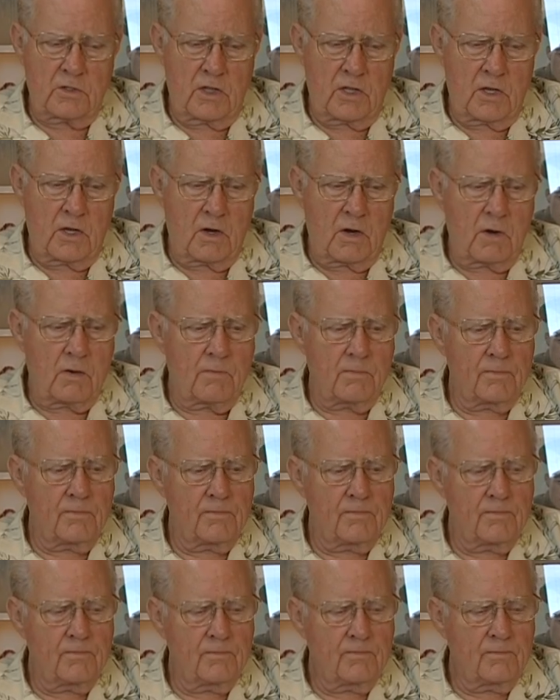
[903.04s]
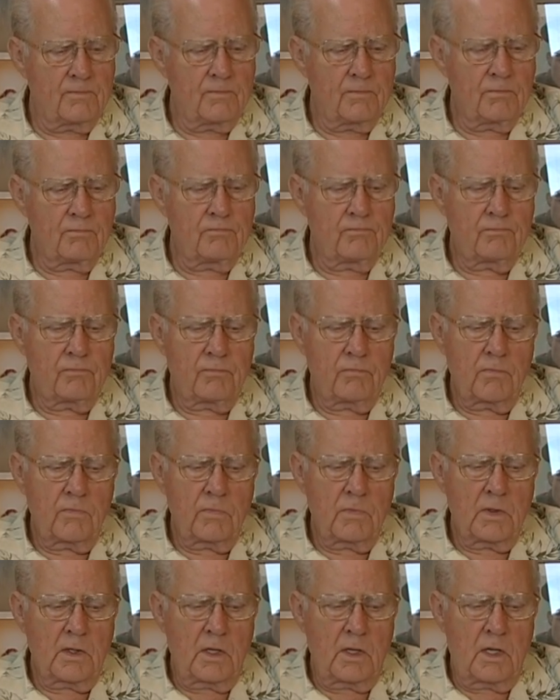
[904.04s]
there,
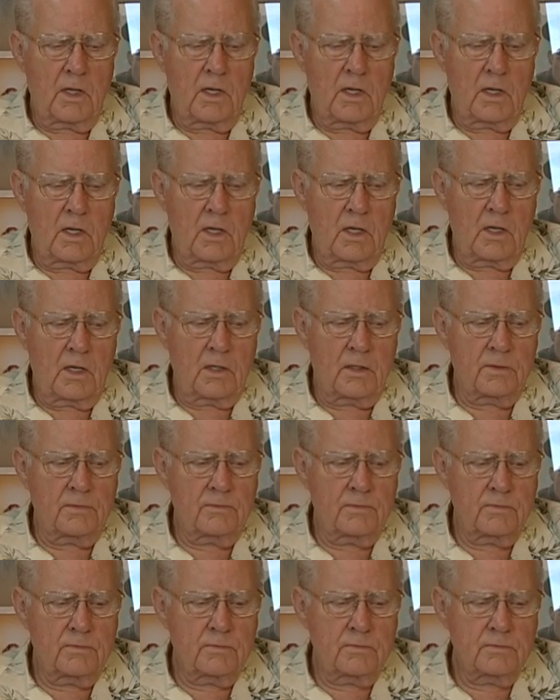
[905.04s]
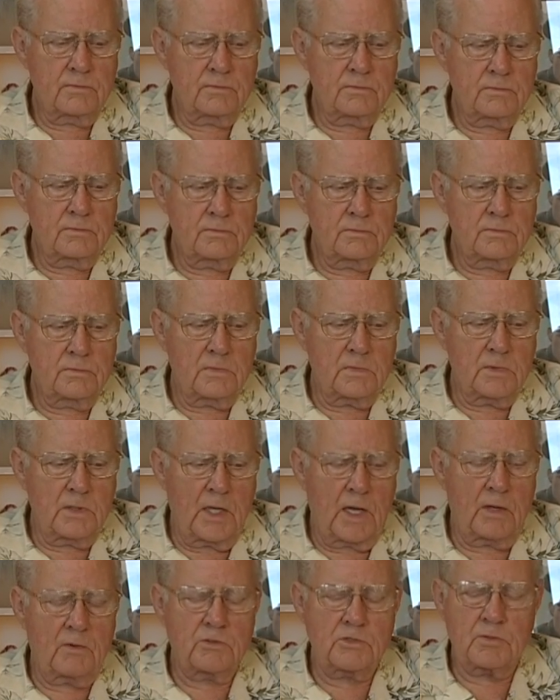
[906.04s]
I
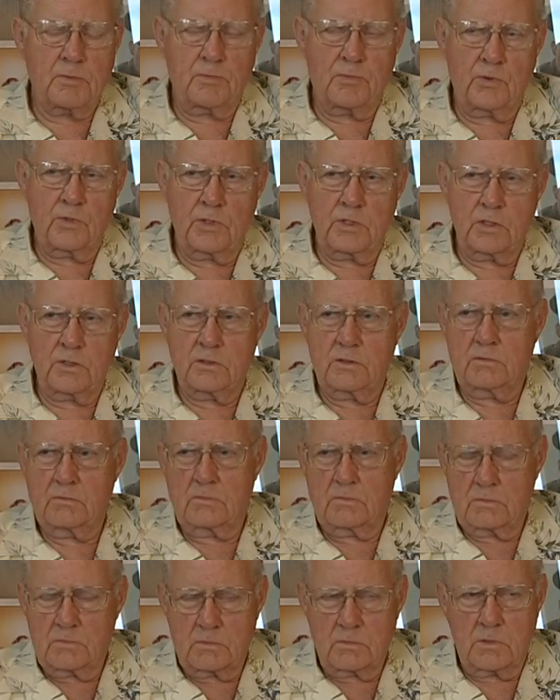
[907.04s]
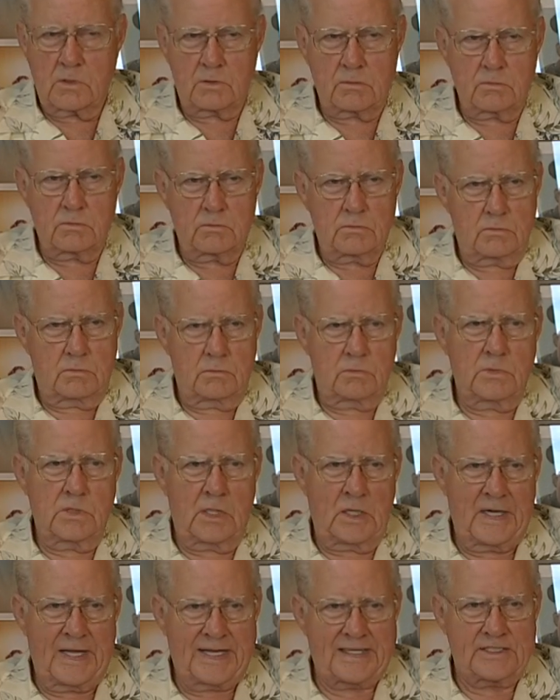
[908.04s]
was appointed or
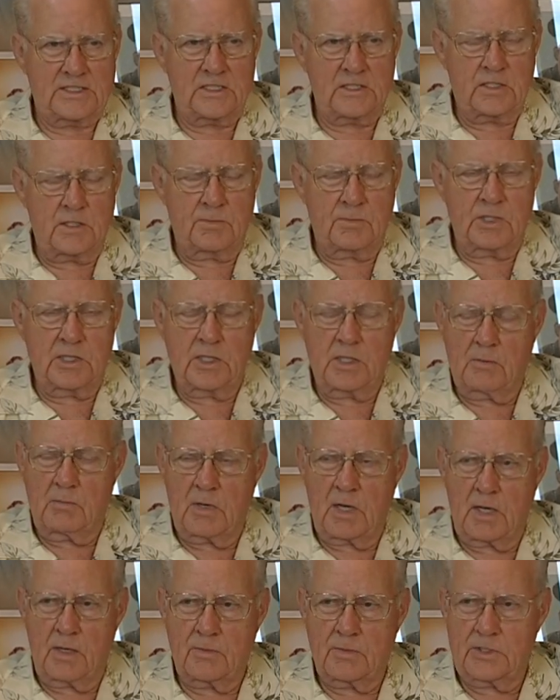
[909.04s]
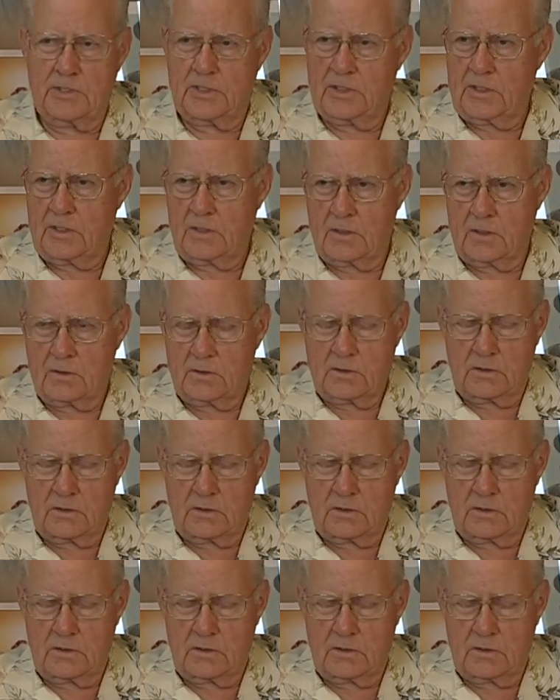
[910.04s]
elected to be a bombardier.